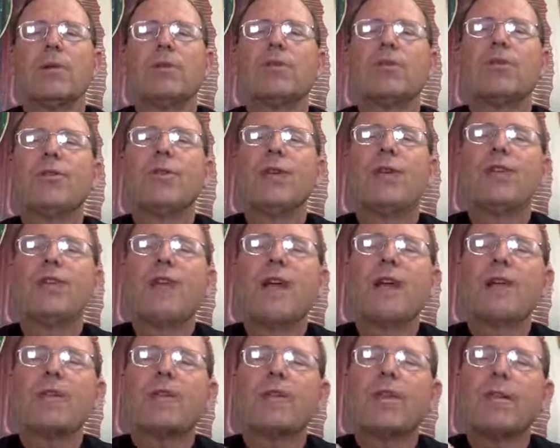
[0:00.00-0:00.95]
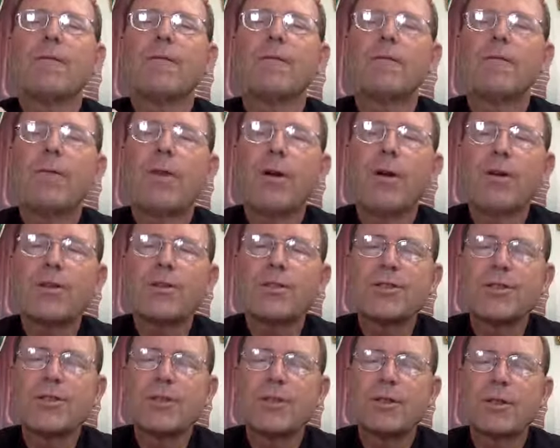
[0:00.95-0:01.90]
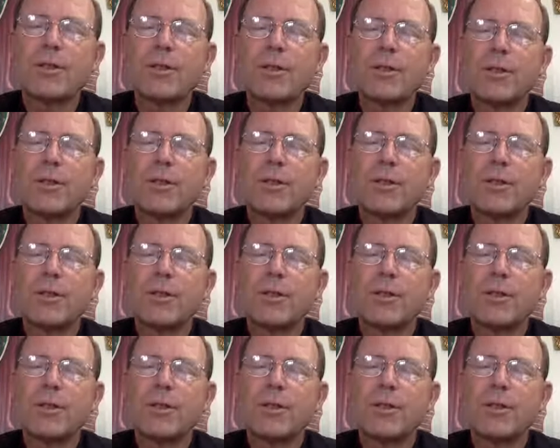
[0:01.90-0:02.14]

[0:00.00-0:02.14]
So he's actually the first